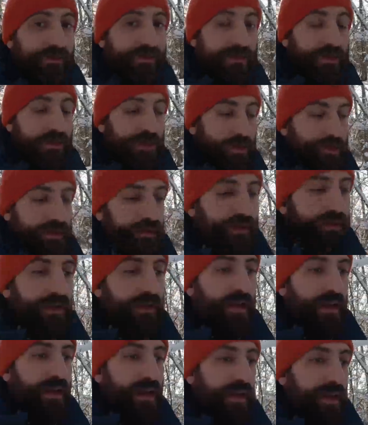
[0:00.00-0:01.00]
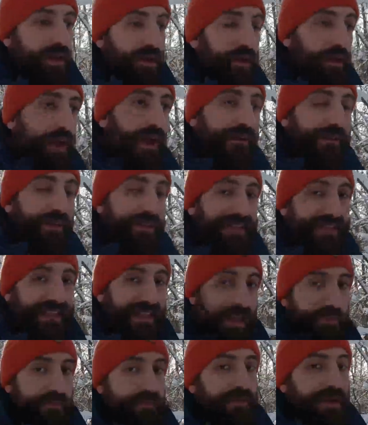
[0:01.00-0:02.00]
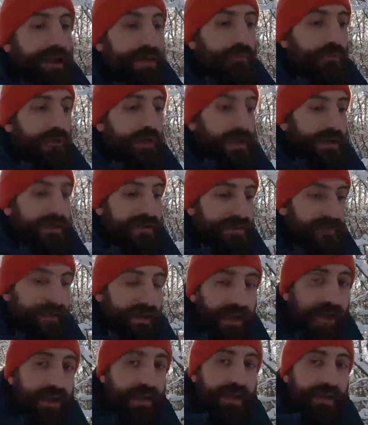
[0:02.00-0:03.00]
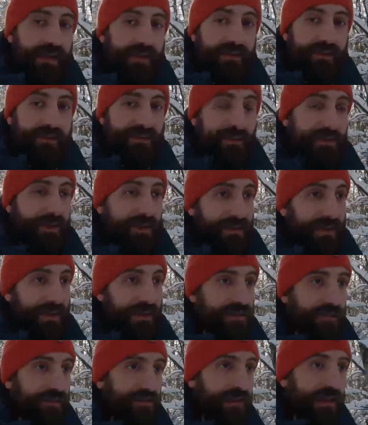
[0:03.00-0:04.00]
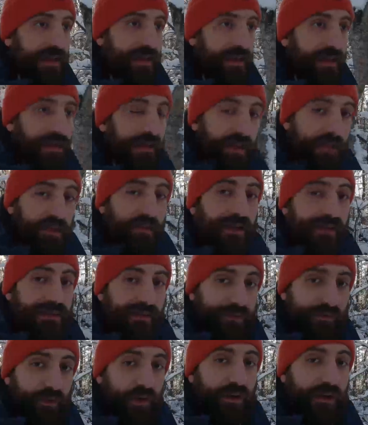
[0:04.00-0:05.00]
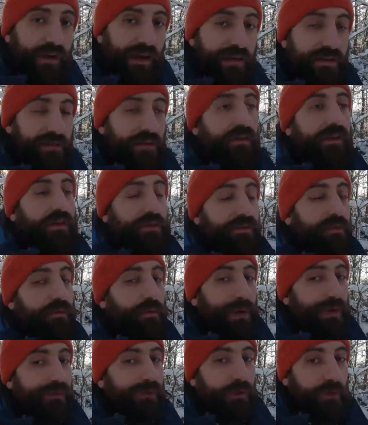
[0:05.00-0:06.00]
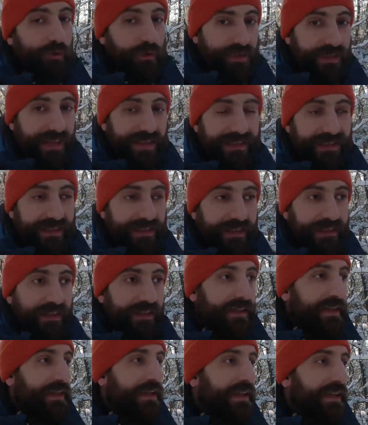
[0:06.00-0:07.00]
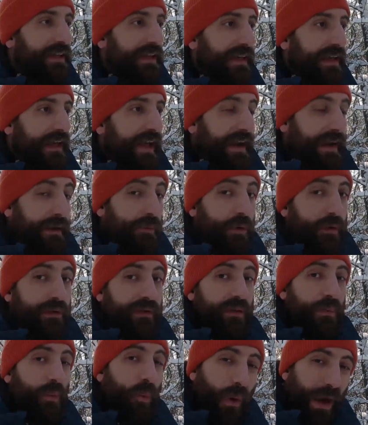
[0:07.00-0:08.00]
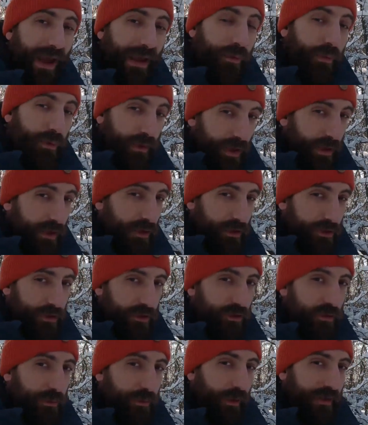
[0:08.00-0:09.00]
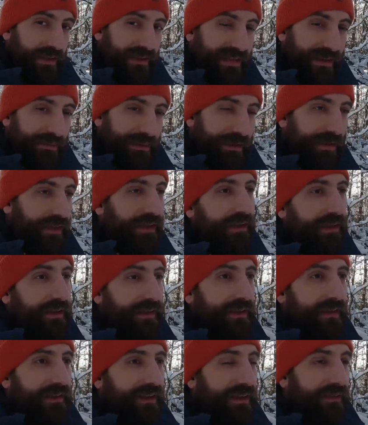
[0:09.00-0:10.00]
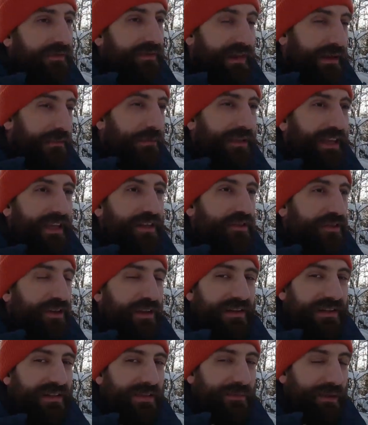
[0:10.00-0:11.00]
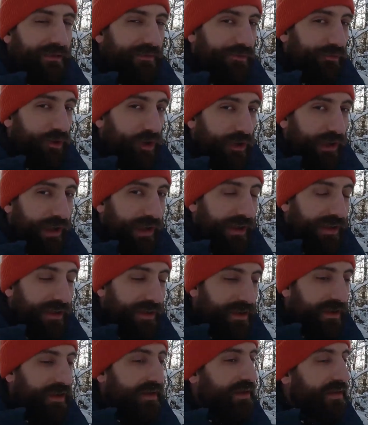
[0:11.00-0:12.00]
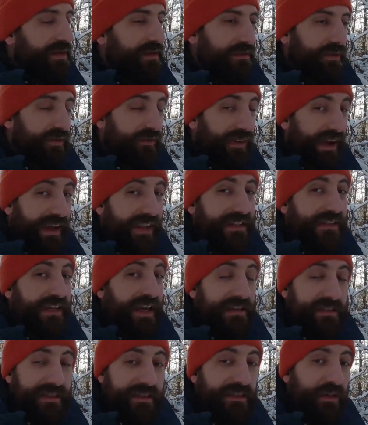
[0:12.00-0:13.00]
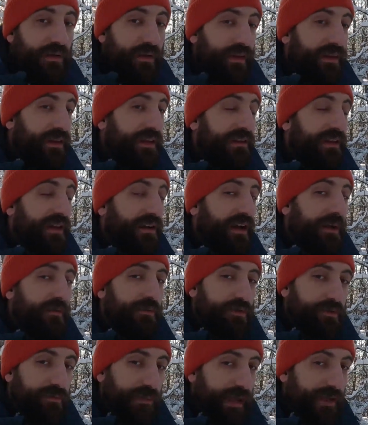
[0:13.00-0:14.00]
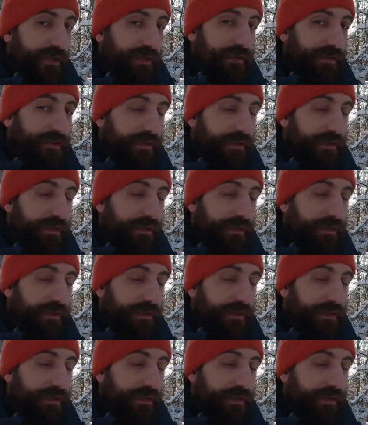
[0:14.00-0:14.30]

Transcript: resolution, you have the same frame rates and stabilization than you get in 4K, so it goes from 24 to 60. And I wonder, why would you use 2.7 if the limitations are the same than 4K? So file size is the only thing that comes to mind.